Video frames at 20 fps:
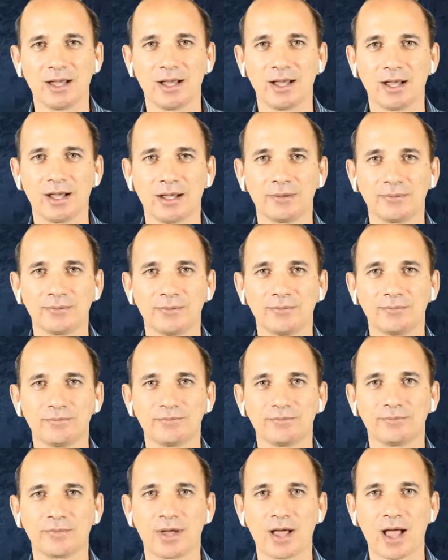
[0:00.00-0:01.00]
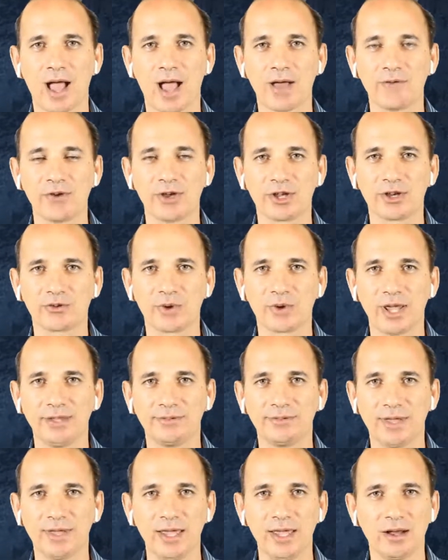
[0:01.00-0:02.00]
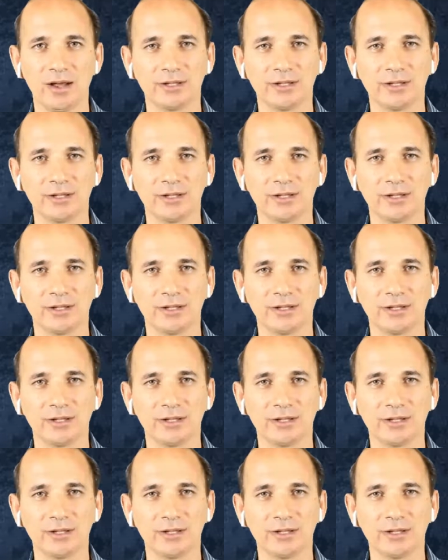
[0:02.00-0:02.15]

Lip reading: Um, have a great day.